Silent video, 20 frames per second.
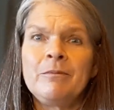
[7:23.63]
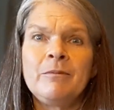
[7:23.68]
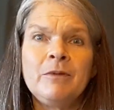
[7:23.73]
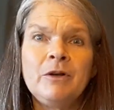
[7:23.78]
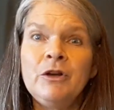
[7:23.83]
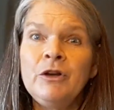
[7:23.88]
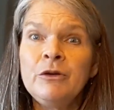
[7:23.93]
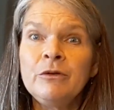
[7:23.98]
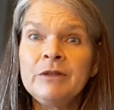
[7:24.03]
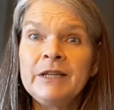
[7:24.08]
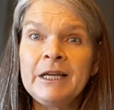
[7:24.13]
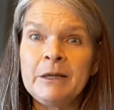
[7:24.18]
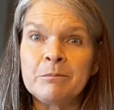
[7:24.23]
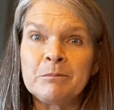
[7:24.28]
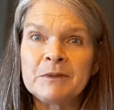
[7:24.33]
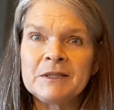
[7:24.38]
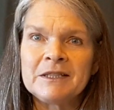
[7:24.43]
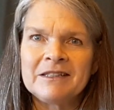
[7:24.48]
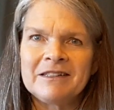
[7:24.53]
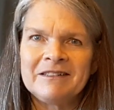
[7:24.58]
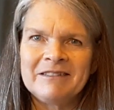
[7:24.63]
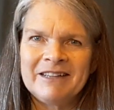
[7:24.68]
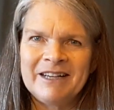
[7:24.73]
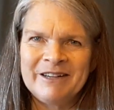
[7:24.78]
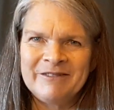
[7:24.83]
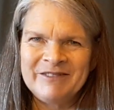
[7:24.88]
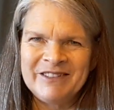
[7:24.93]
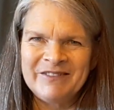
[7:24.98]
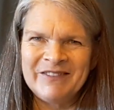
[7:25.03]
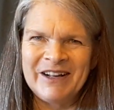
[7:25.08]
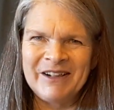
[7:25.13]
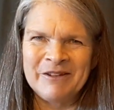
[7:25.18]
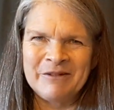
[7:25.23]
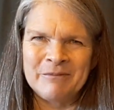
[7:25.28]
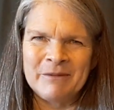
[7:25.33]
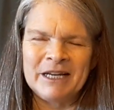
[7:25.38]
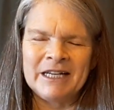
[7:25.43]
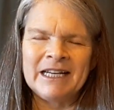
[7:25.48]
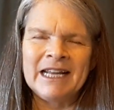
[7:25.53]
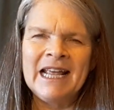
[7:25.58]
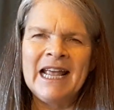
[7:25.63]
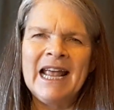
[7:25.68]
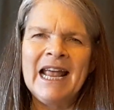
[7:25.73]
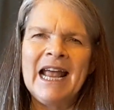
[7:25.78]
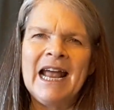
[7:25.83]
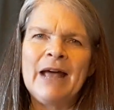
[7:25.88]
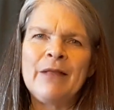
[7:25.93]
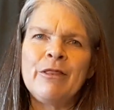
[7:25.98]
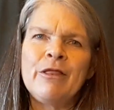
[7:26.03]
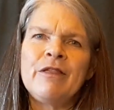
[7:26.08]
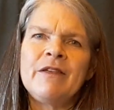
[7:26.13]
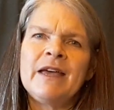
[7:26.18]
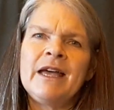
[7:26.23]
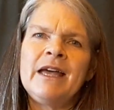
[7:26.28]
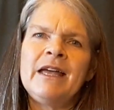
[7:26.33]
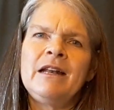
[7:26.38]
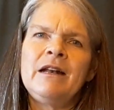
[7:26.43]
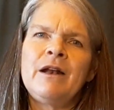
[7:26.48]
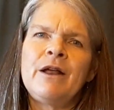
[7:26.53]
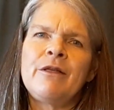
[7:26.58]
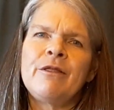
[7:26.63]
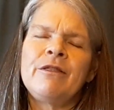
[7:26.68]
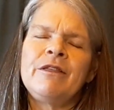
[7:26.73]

new leaps of development. And then